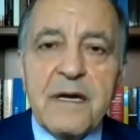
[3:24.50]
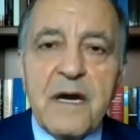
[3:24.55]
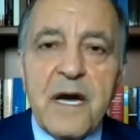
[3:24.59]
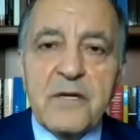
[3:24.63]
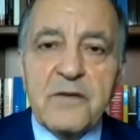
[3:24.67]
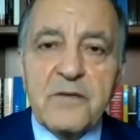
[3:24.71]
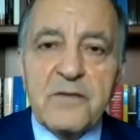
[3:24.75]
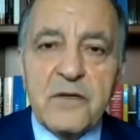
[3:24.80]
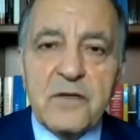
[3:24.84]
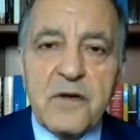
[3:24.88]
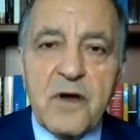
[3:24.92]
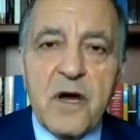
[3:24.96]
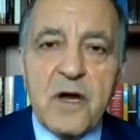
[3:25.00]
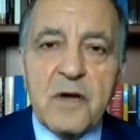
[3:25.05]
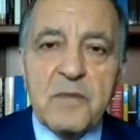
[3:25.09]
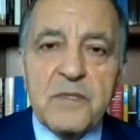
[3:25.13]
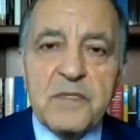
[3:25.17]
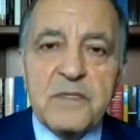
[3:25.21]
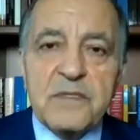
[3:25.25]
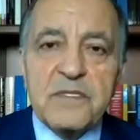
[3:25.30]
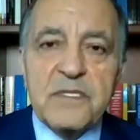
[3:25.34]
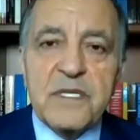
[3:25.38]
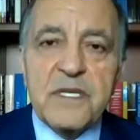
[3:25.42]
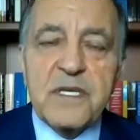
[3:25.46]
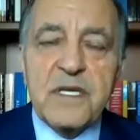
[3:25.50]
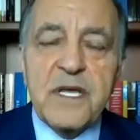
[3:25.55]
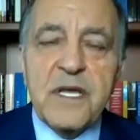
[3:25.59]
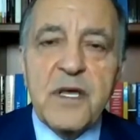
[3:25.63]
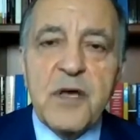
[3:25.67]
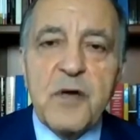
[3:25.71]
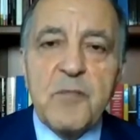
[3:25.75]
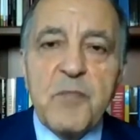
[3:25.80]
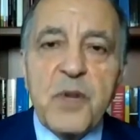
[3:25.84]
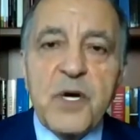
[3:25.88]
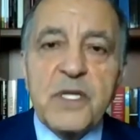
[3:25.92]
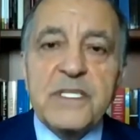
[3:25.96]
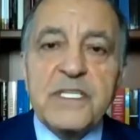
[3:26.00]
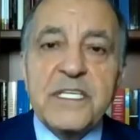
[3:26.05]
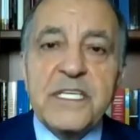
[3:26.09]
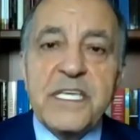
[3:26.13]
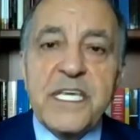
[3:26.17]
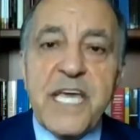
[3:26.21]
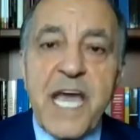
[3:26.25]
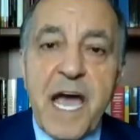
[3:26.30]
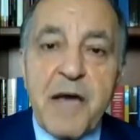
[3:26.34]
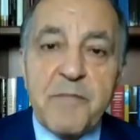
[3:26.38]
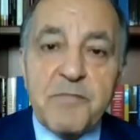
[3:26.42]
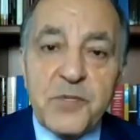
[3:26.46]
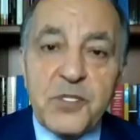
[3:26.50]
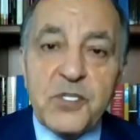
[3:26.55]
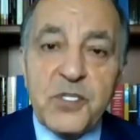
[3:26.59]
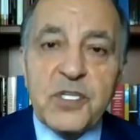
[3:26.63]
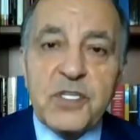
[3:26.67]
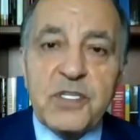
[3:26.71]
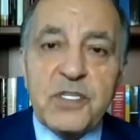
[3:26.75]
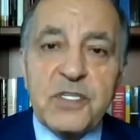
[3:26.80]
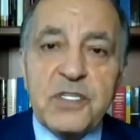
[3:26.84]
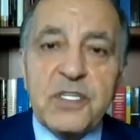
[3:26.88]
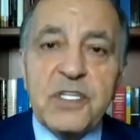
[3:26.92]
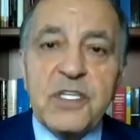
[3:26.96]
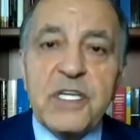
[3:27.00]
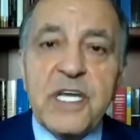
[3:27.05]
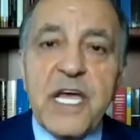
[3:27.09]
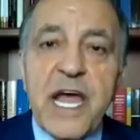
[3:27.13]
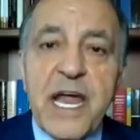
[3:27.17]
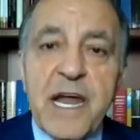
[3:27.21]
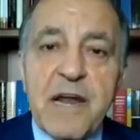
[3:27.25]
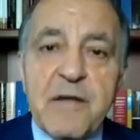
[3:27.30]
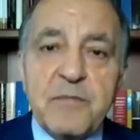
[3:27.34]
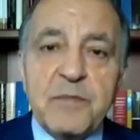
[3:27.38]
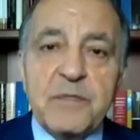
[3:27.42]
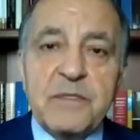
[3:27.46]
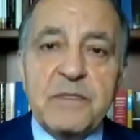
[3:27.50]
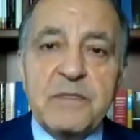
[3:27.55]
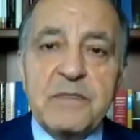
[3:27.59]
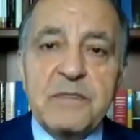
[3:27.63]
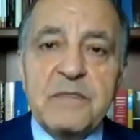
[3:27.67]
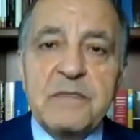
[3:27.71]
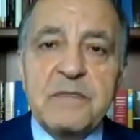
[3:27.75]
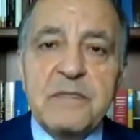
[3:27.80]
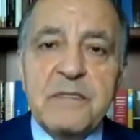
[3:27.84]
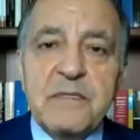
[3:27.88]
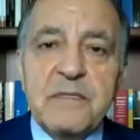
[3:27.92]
hydrocarbons, but capture the carbon?